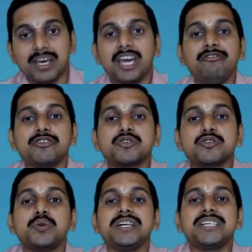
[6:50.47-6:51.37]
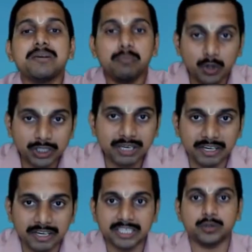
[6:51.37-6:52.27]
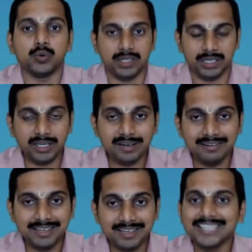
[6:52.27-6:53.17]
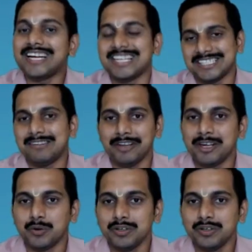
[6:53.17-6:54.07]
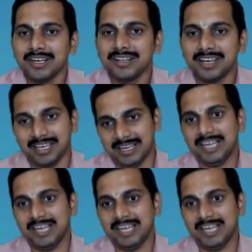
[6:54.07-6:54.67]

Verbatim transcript: if students are motivated to learn, that is a very good thing.